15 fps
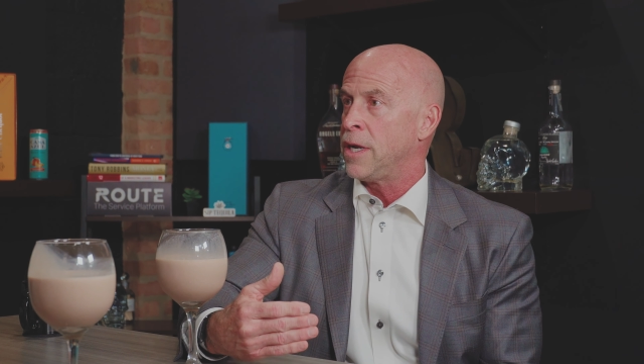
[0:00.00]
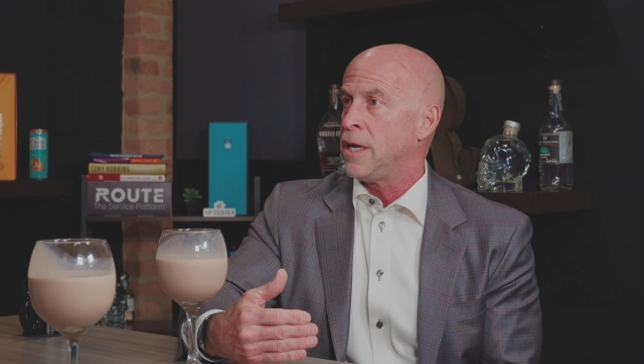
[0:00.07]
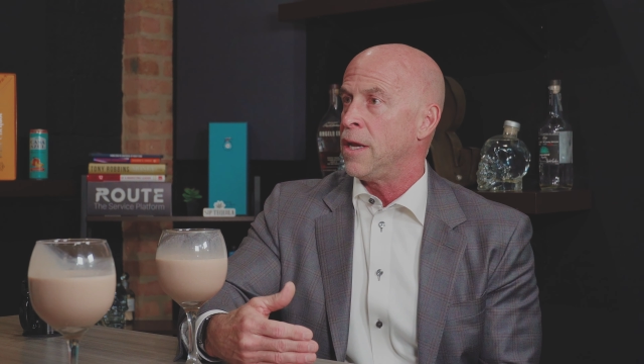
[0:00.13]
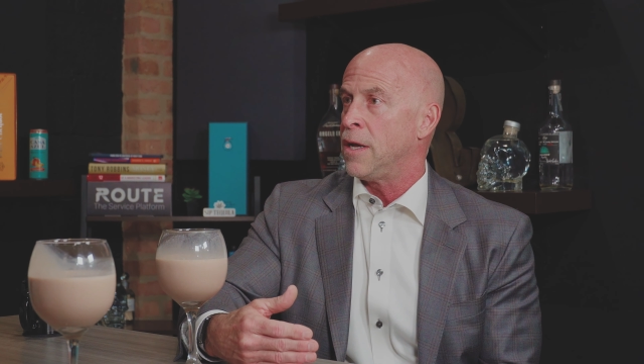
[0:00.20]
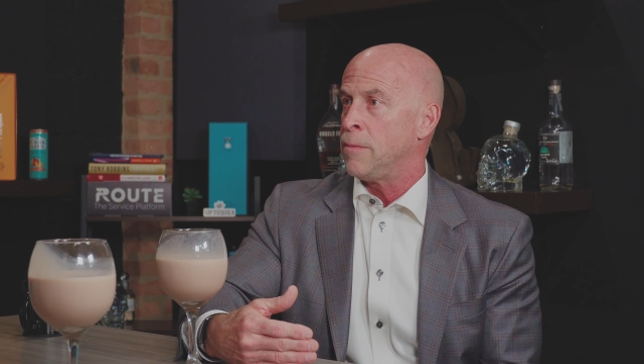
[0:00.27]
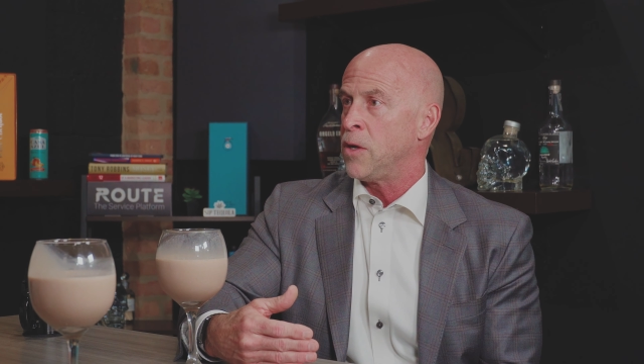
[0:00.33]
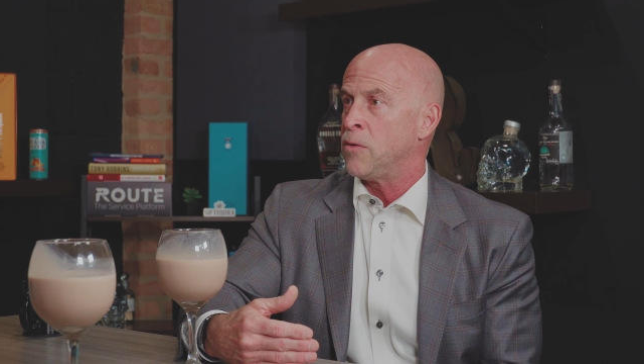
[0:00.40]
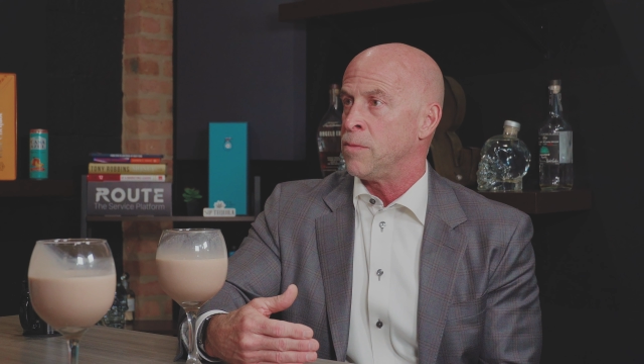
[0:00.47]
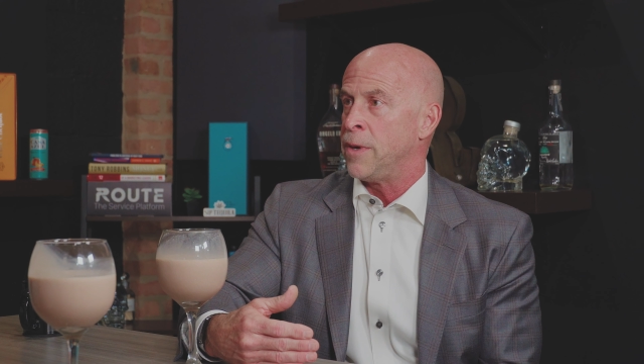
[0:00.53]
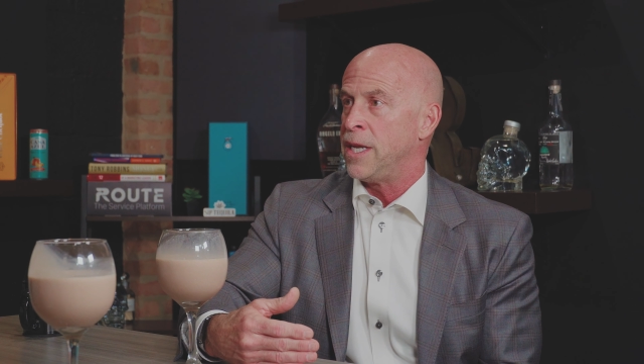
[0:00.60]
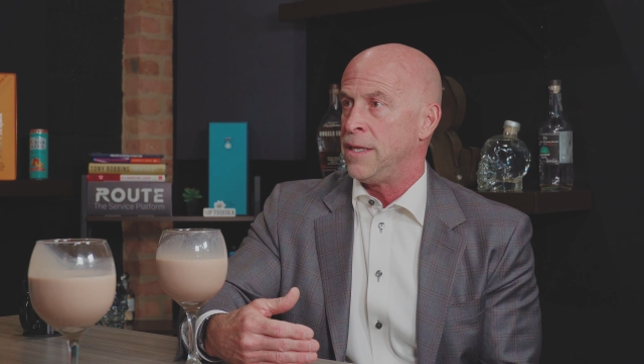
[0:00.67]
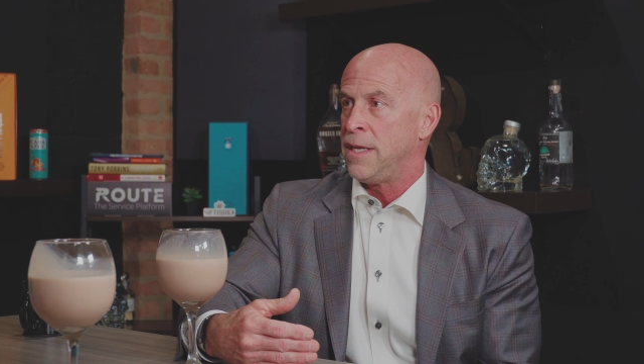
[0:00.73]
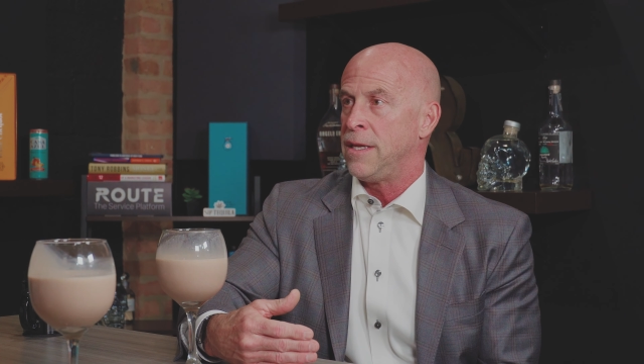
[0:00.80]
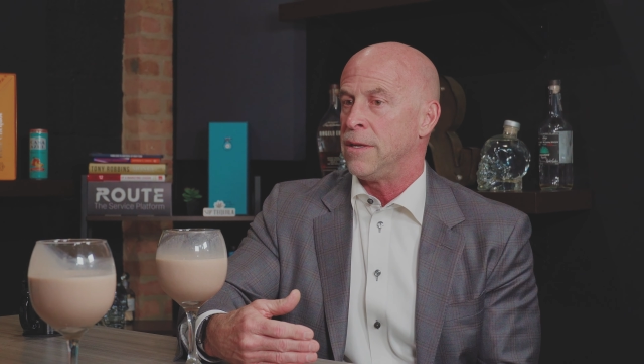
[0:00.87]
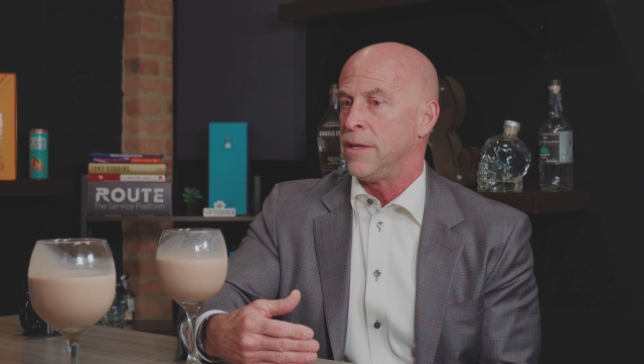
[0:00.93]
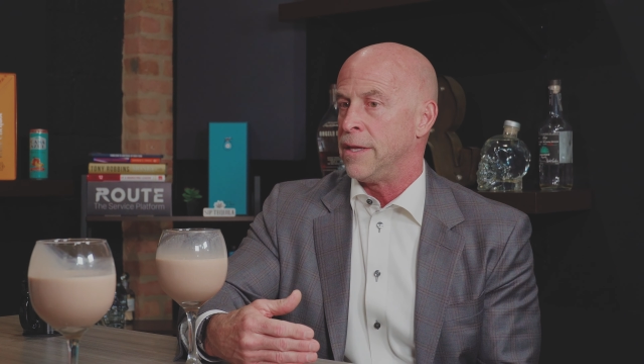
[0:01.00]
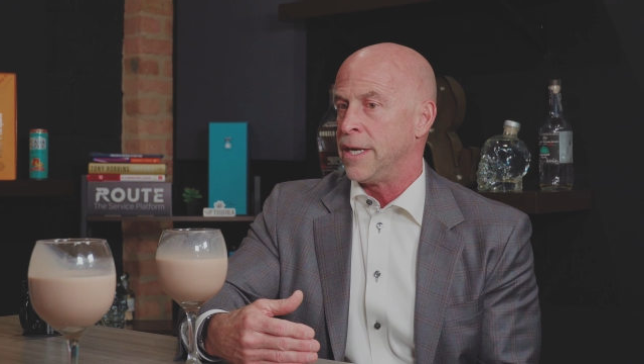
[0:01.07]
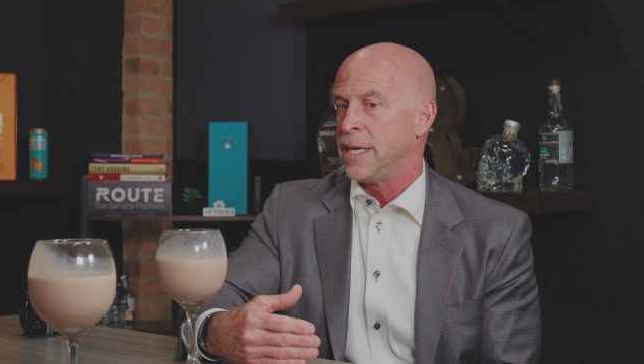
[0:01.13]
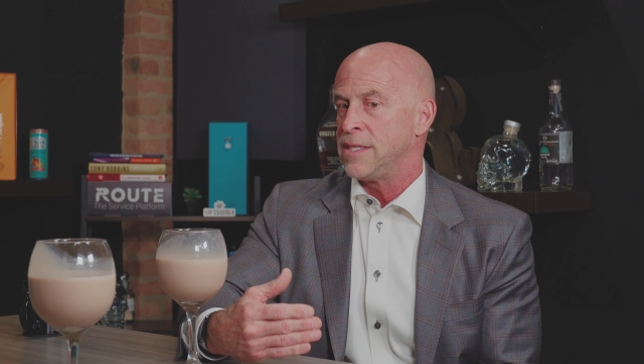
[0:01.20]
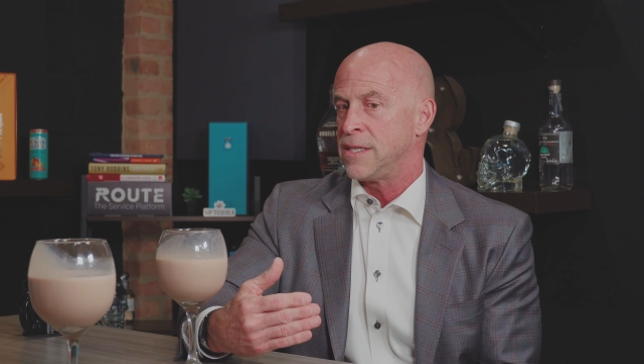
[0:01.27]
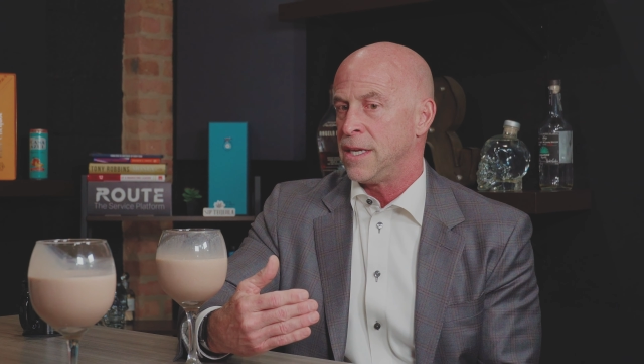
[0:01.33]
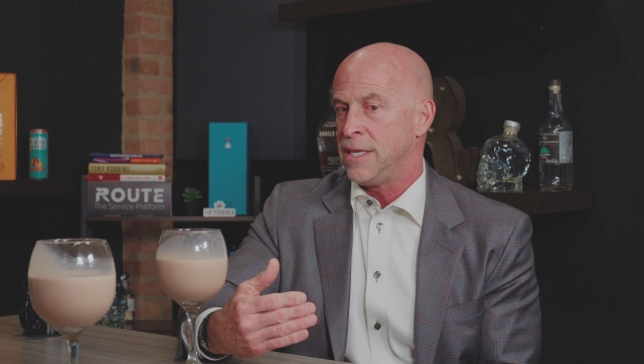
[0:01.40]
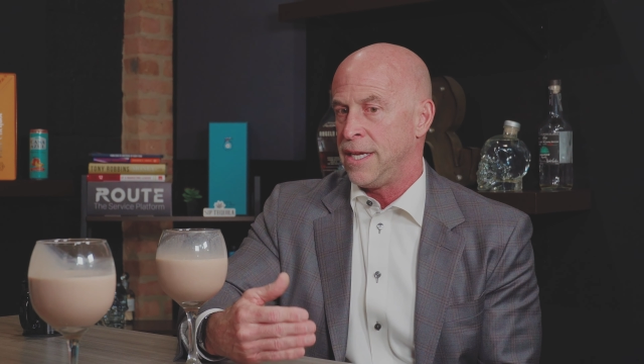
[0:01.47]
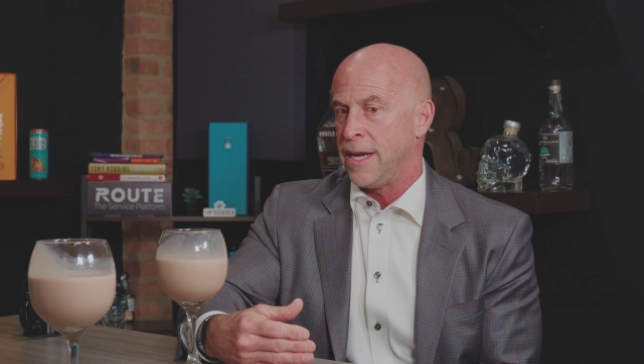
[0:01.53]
Can you help me with my deal? And I said,